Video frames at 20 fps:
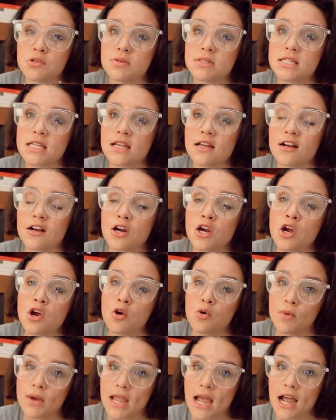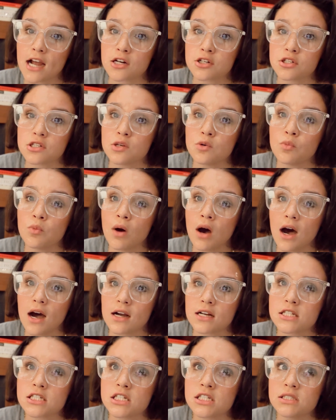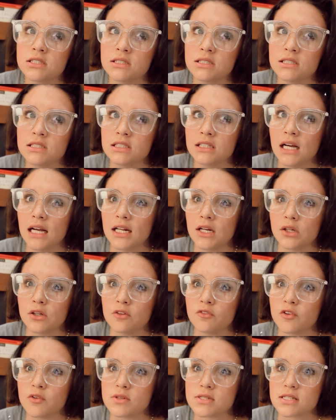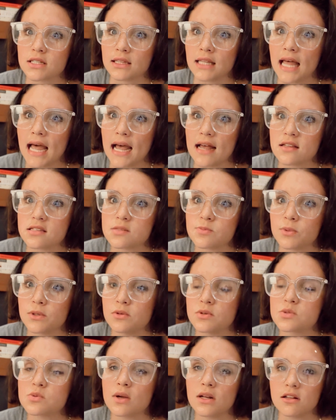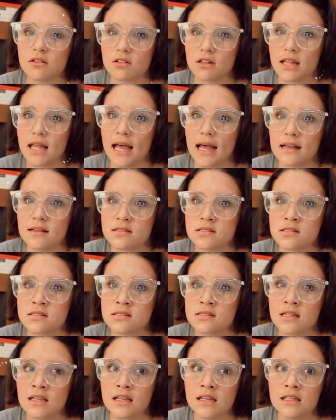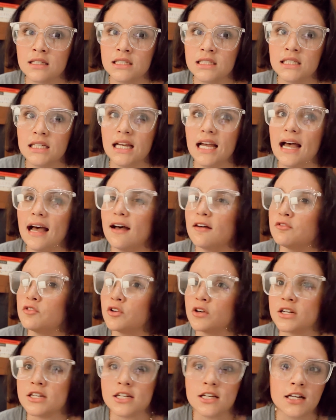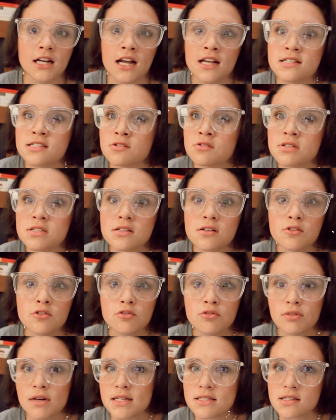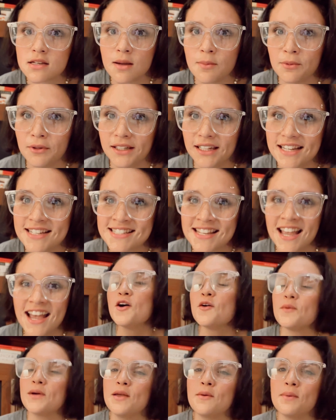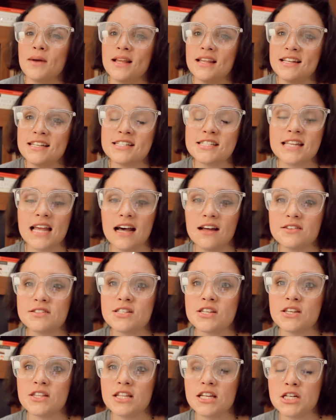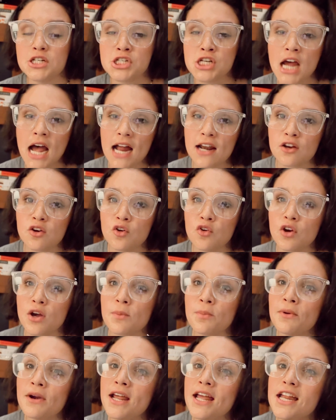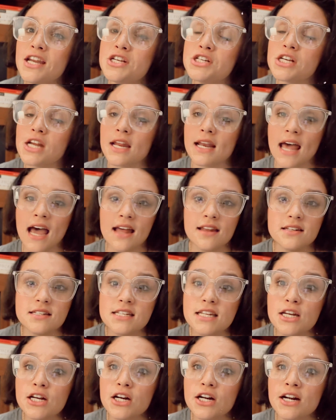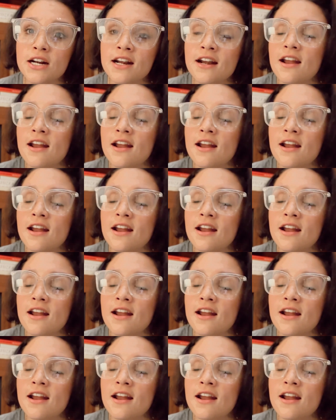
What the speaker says: Here we actually walked, I don't know if it was the last, but it was one of the last. I have no idea, guys. It was a crazy couple days. We went down to the Chattanooga Bridge and had dinner